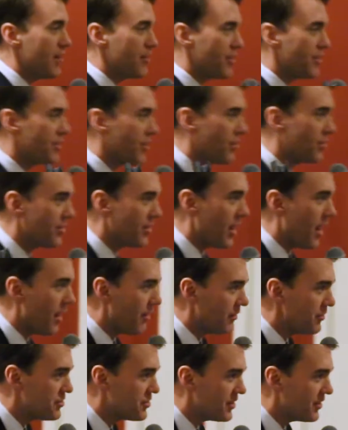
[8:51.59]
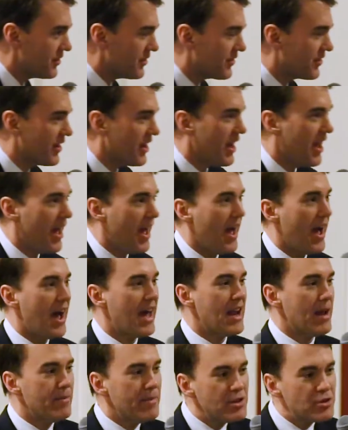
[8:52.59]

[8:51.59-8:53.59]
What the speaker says: I'm a sociologist, and I'm